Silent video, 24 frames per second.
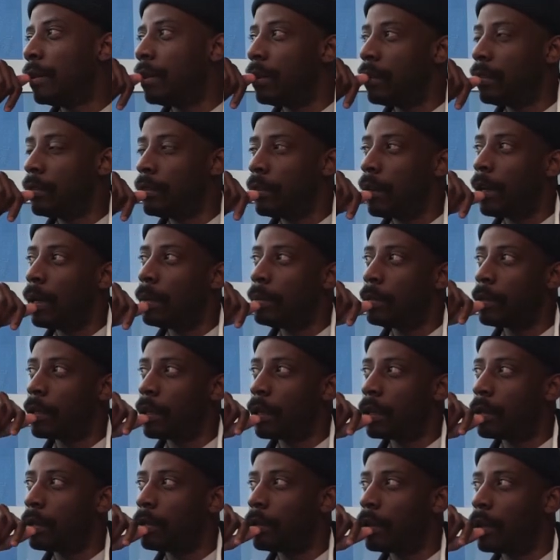It's time to
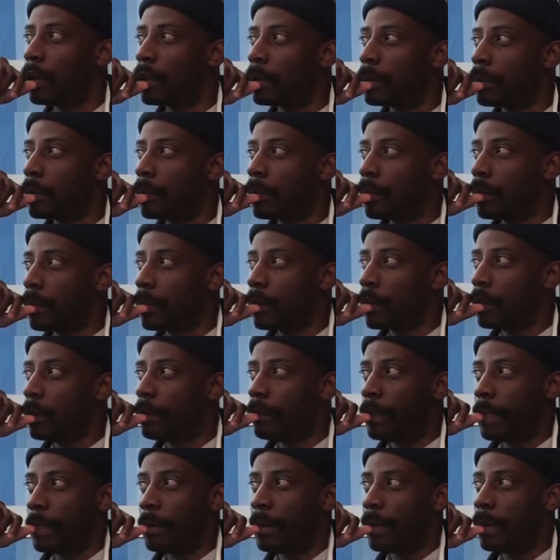kind of like
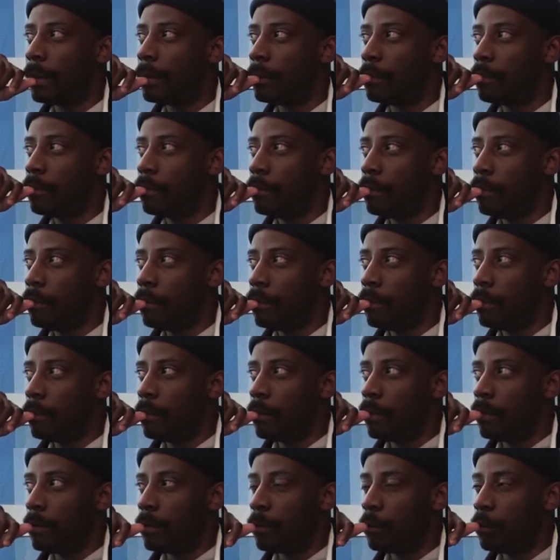figure out
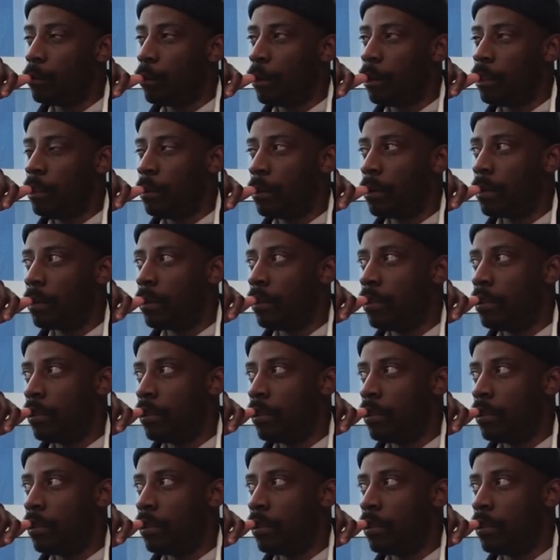what you want to do.